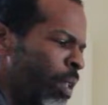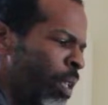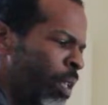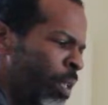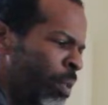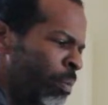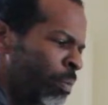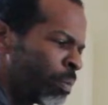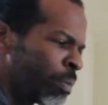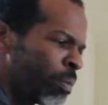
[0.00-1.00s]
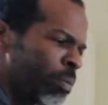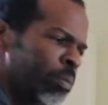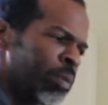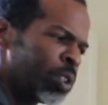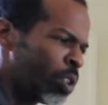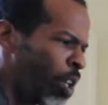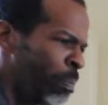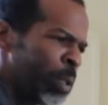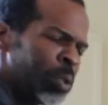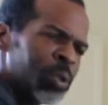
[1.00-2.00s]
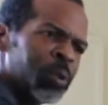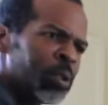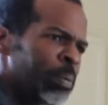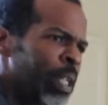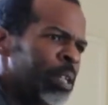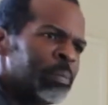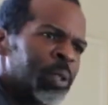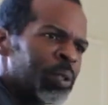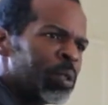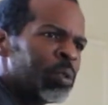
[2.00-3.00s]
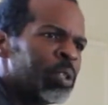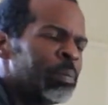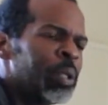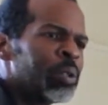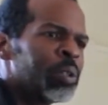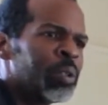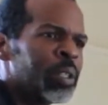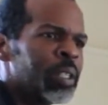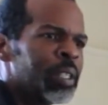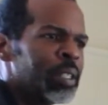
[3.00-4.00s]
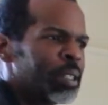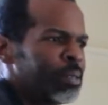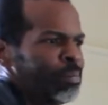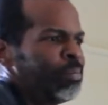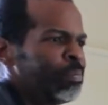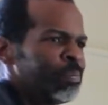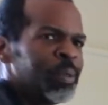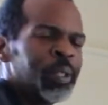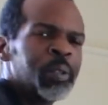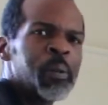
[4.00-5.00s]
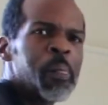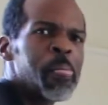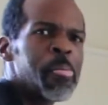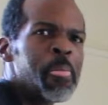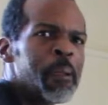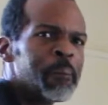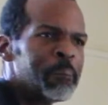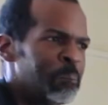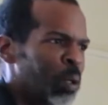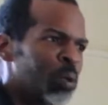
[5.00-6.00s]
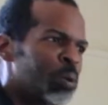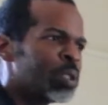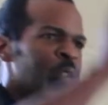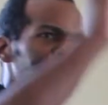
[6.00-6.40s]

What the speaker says: and just start building on it, man. Building on it and building on it. Blowing